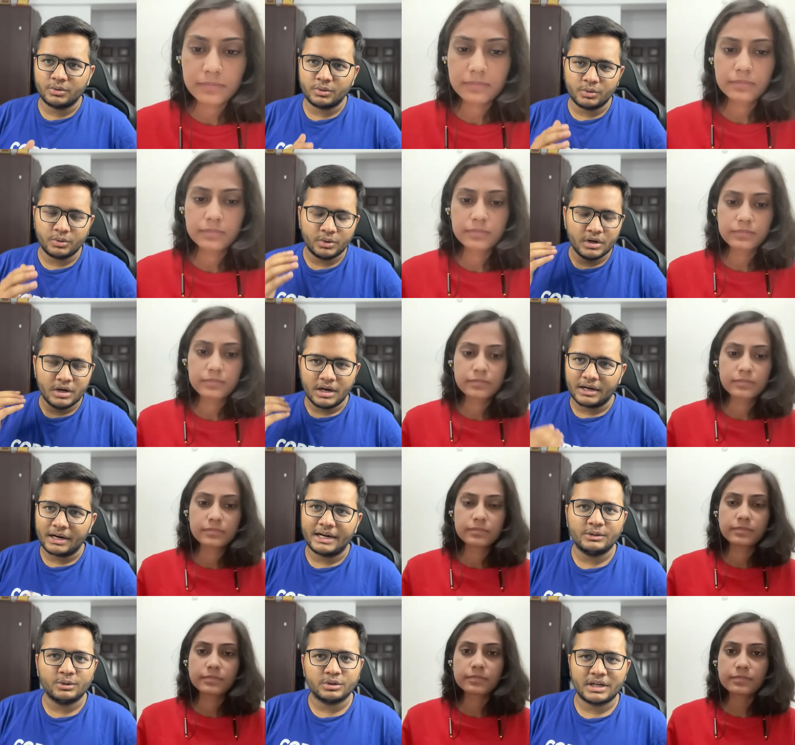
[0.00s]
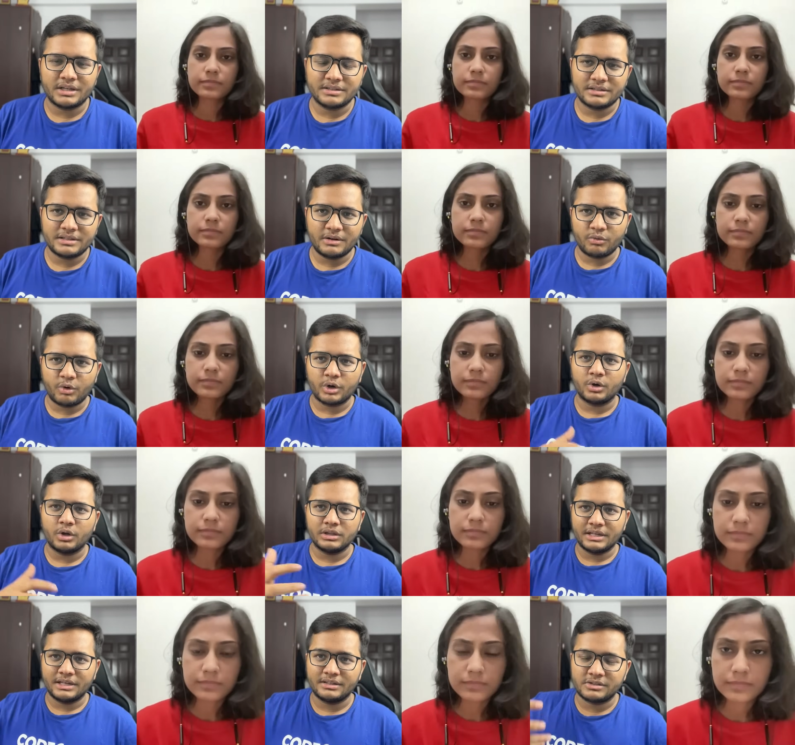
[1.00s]
Speaker 1: to write those answers and what all
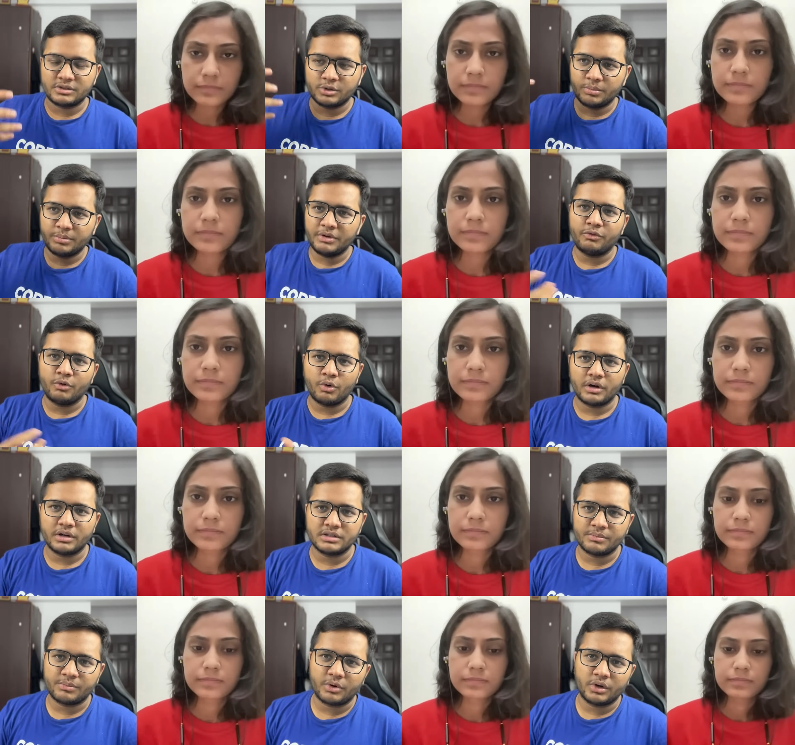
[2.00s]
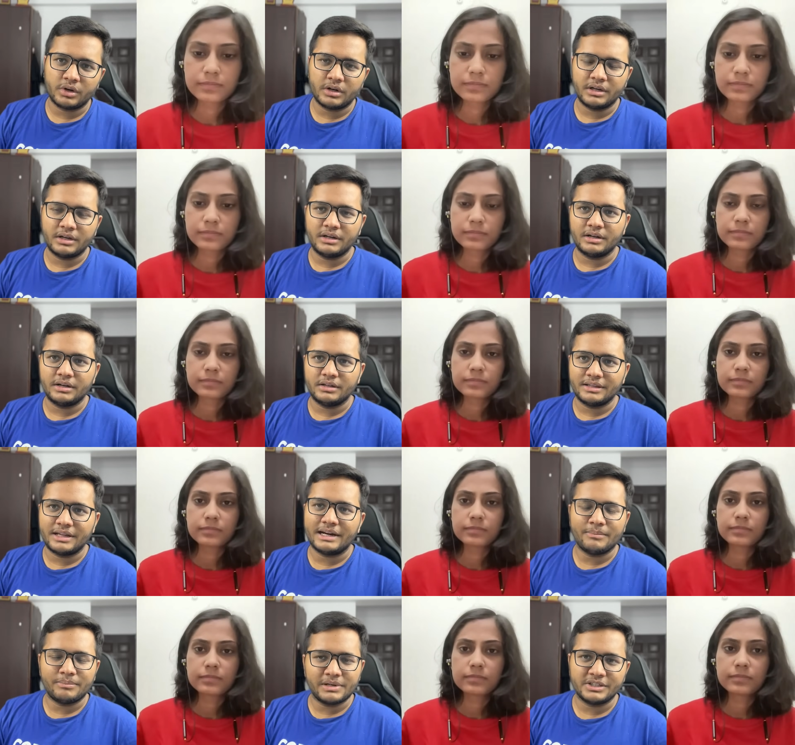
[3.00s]
things should be focused upon in that
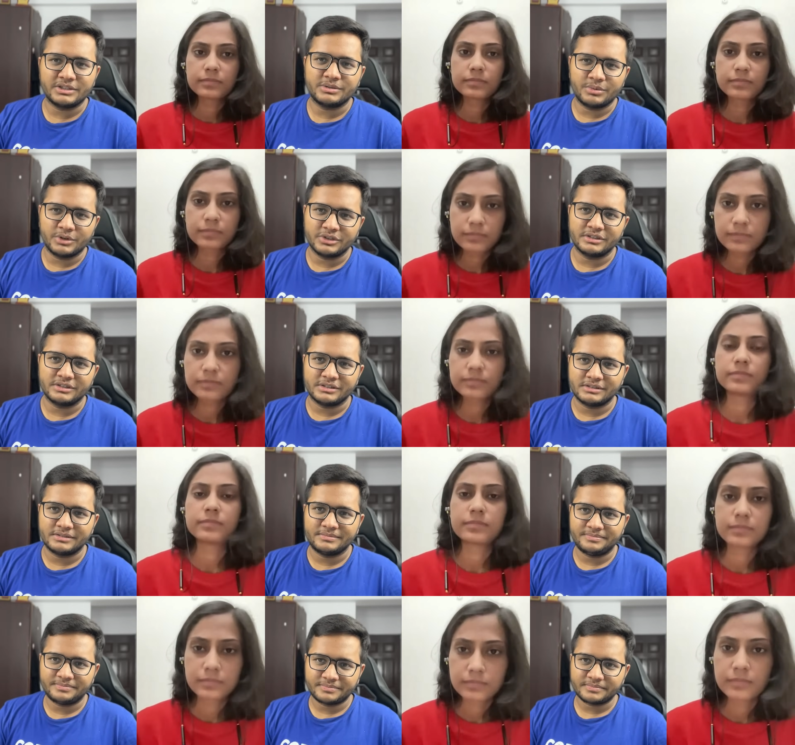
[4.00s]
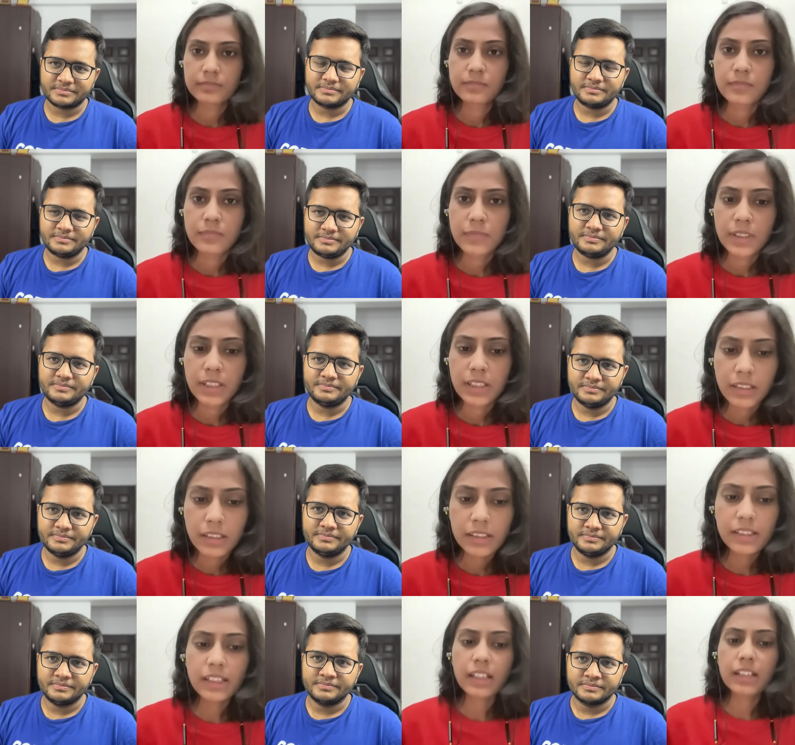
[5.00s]
application process
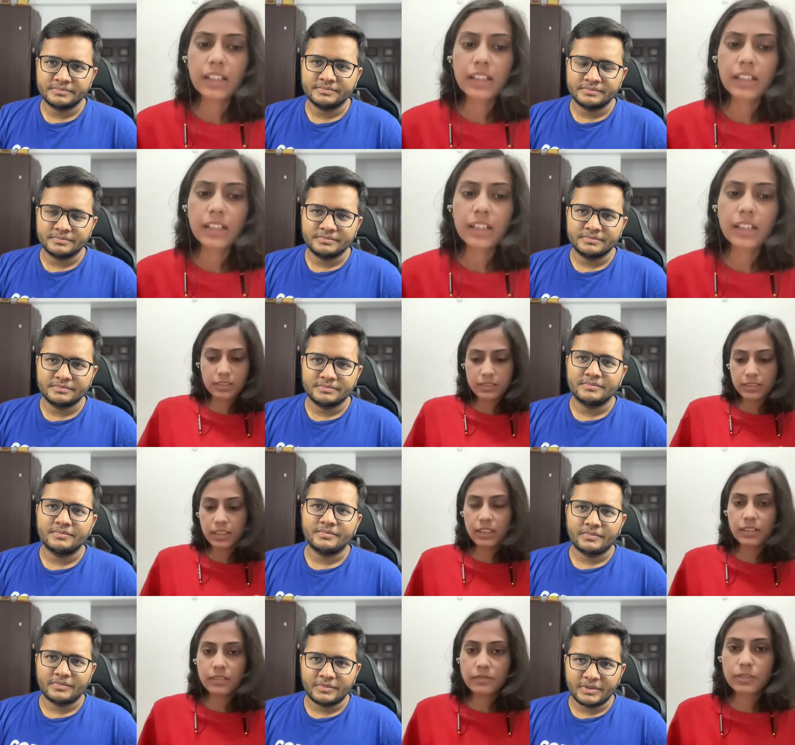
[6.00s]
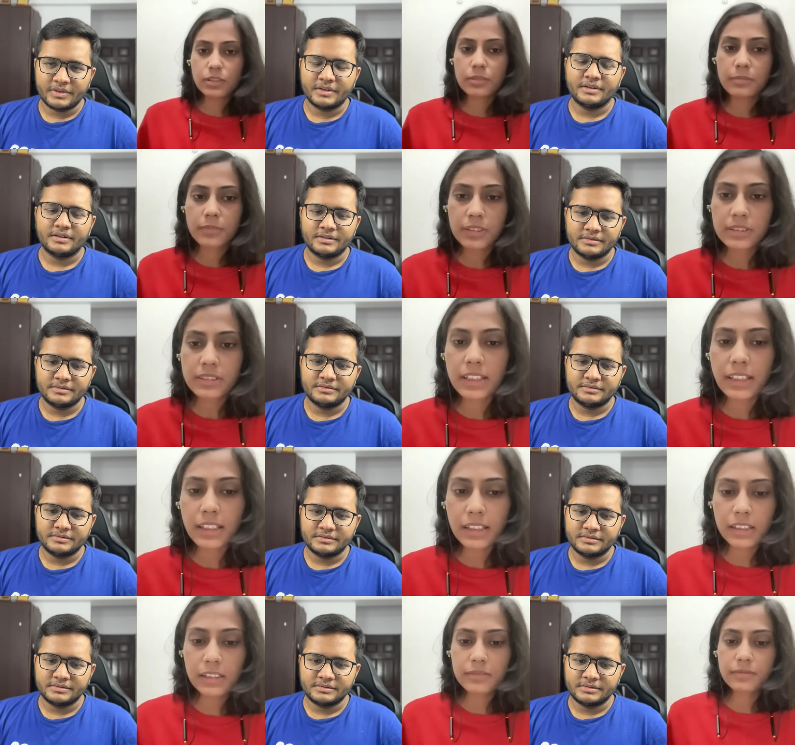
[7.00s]
Speaker 2: yeah the first and the foremost
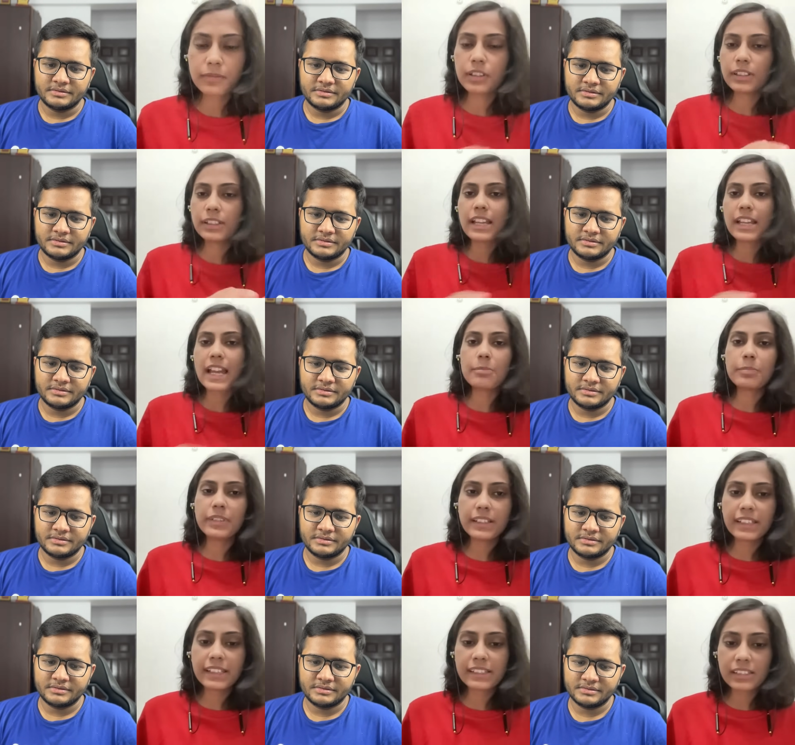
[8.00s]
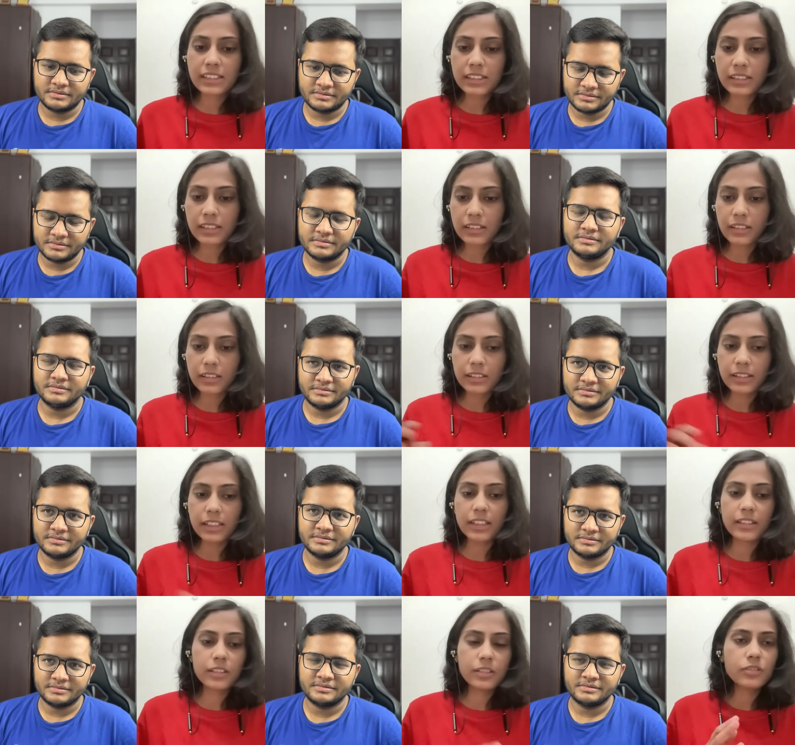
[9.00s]
thing is for the application uh,
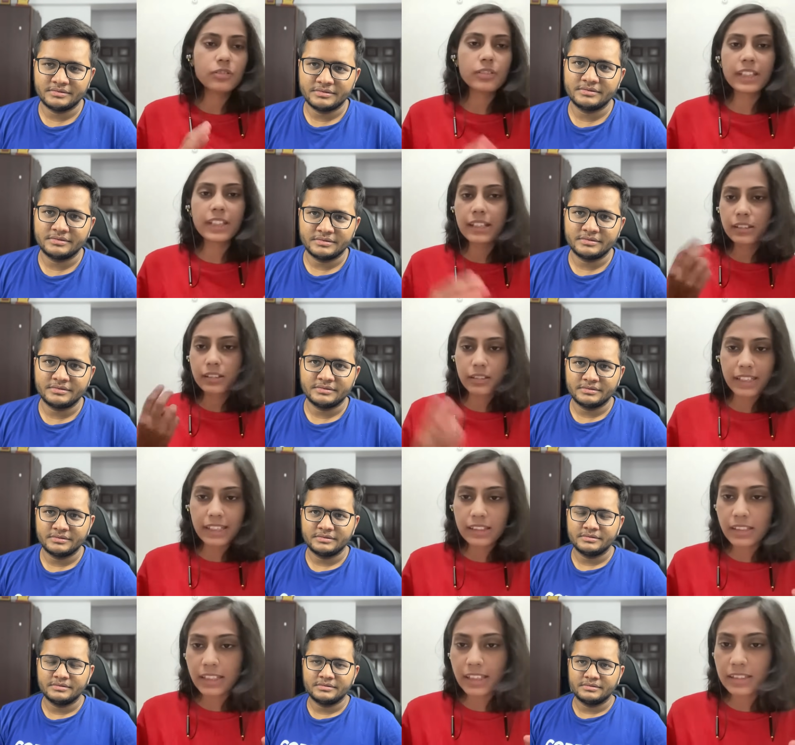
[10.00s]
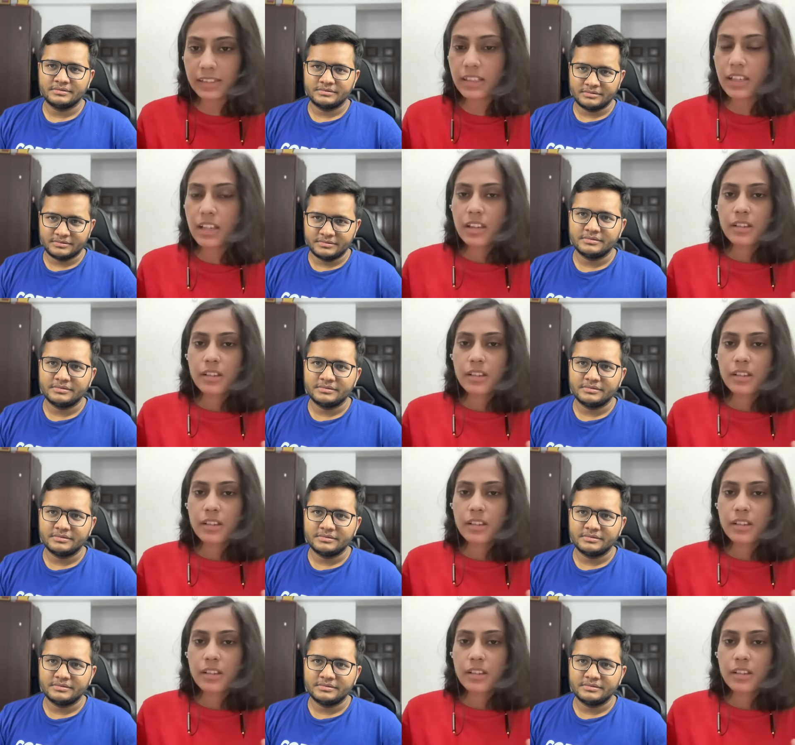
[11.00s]
the you need three things